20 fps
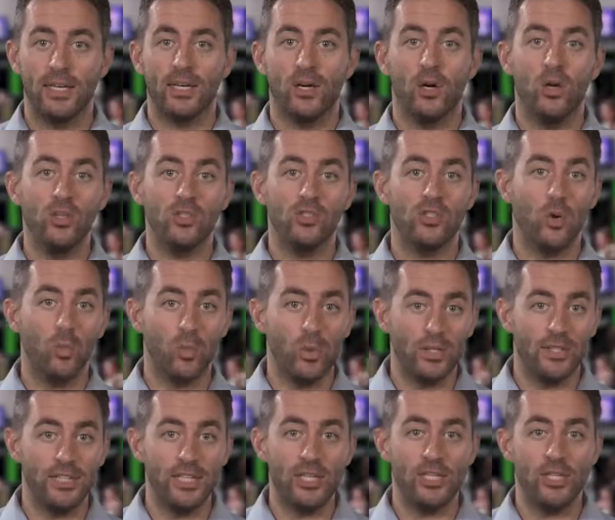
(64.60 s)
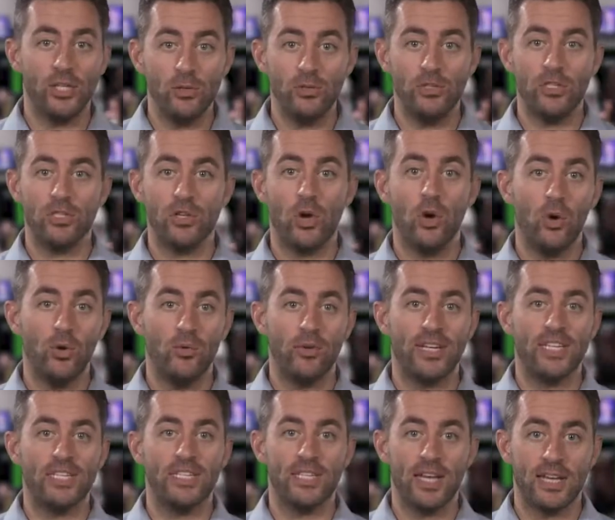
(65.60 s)
It also will need users
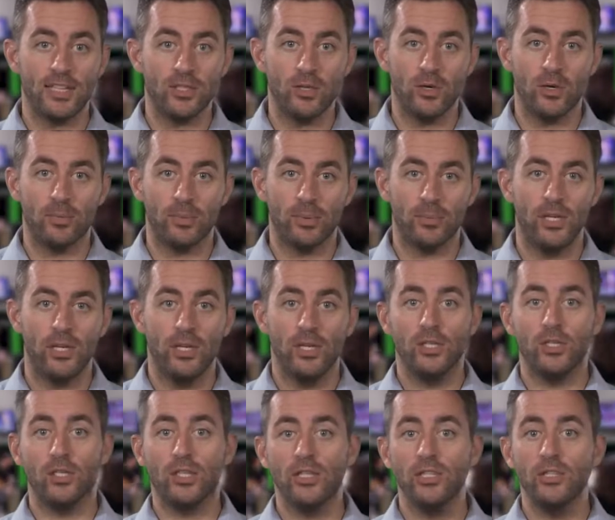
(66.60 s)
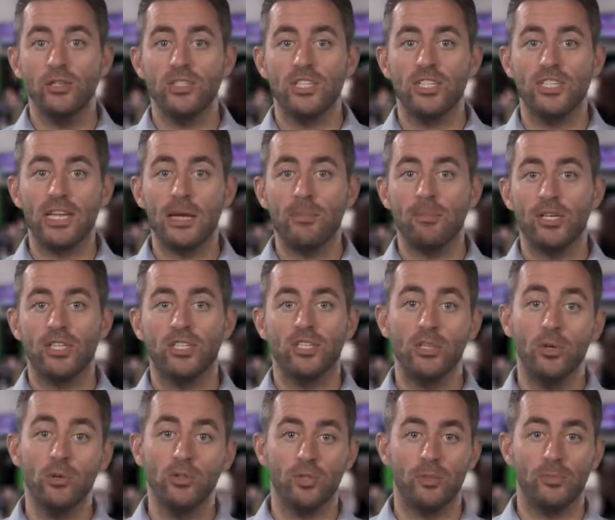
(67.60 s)
already set up. You can use established
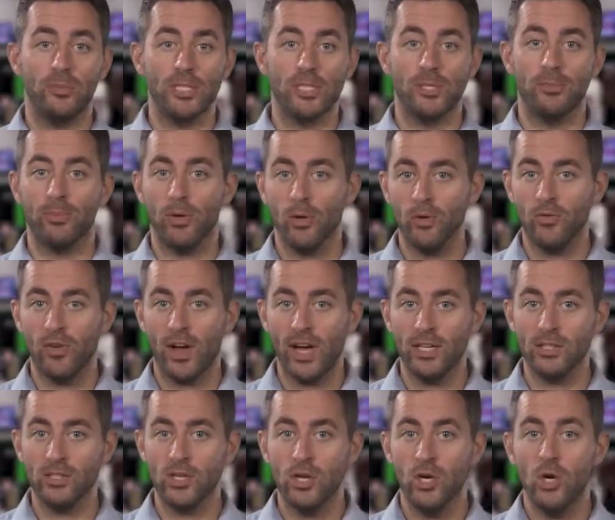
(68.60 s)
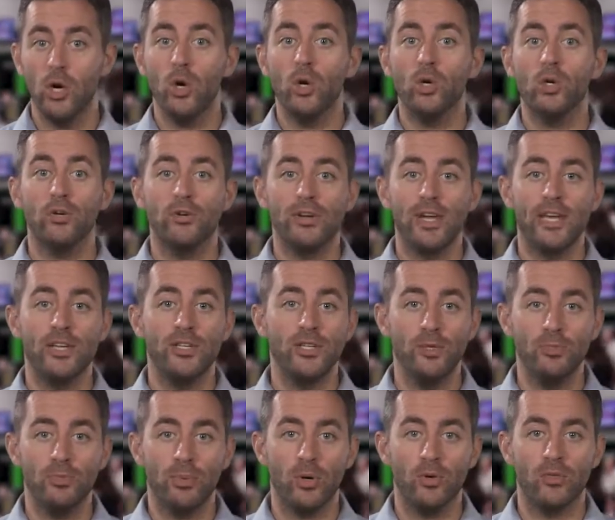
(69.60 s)
social media profiles or create new
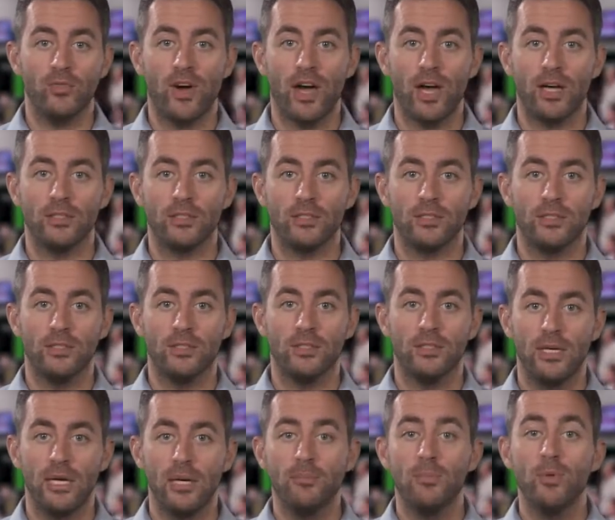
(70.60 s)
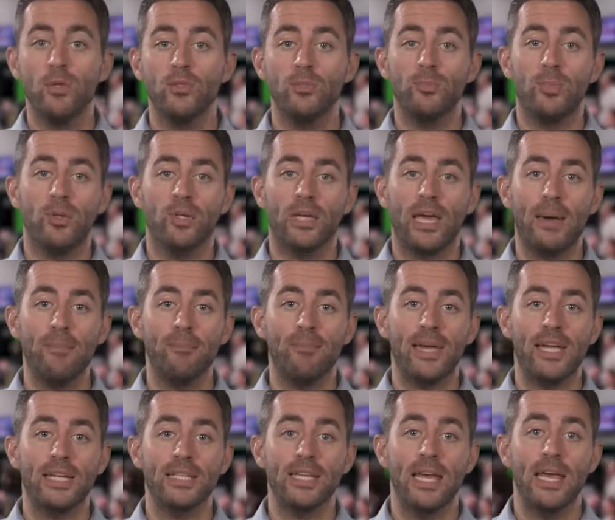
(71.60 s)
profiles. Multiple
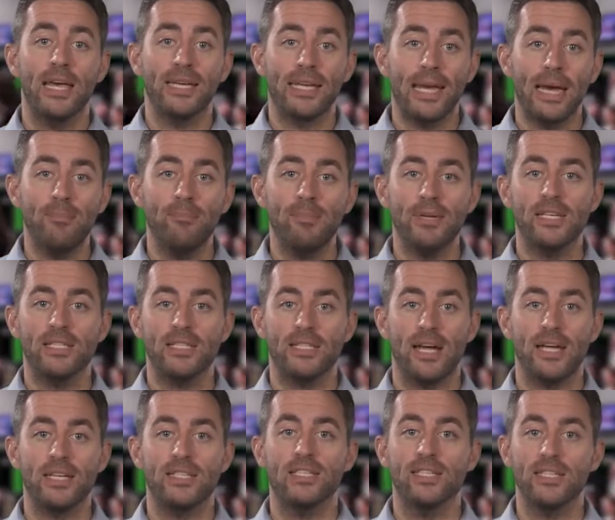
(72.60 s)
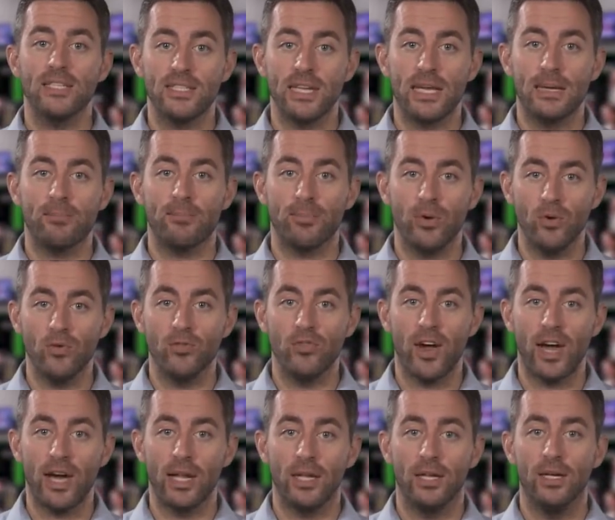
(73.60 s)
campaigns can be assigned to the same
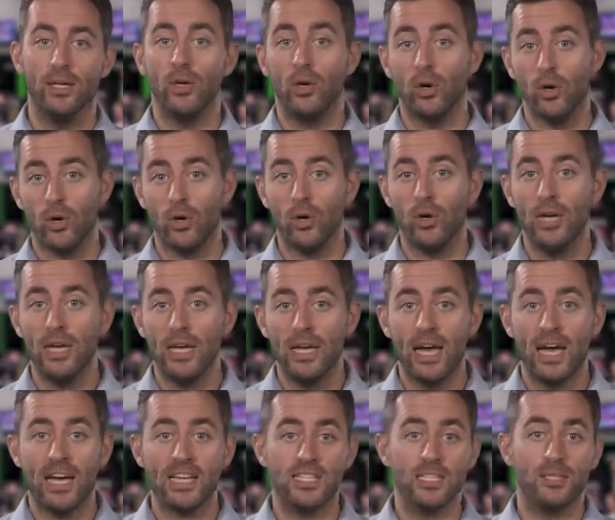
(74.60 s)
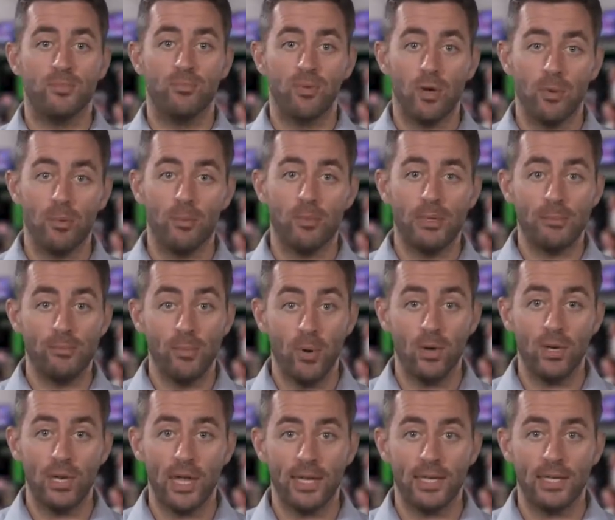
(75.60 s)
profile, or, as is probably
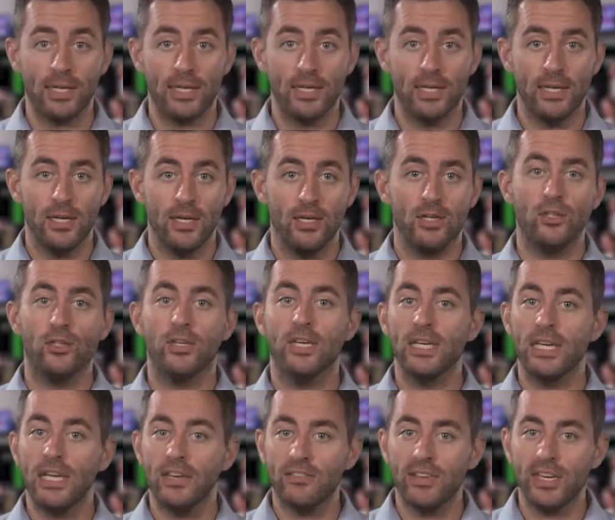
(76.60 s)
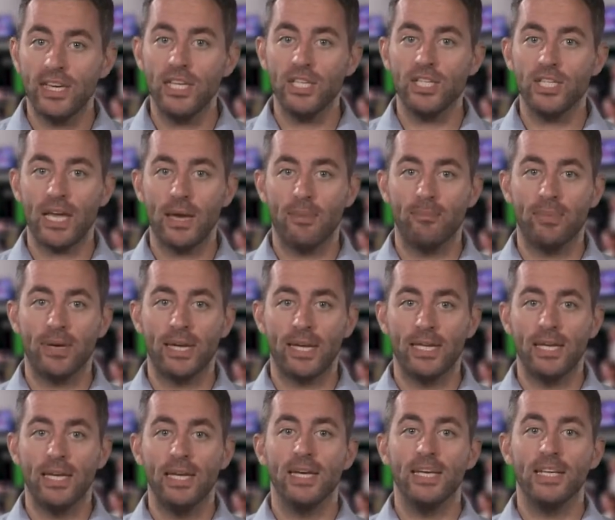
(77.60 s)
more likely, you can give each
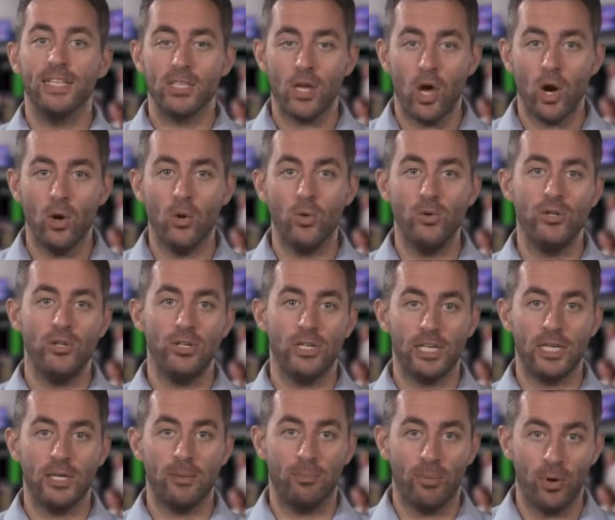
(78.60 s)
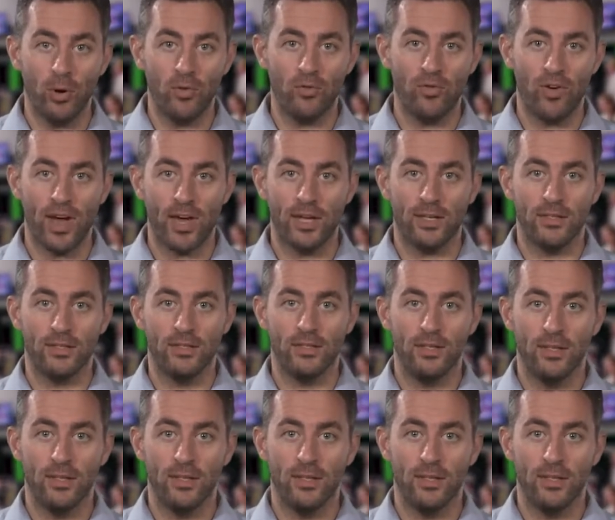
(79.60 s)
campaign its own unique profile.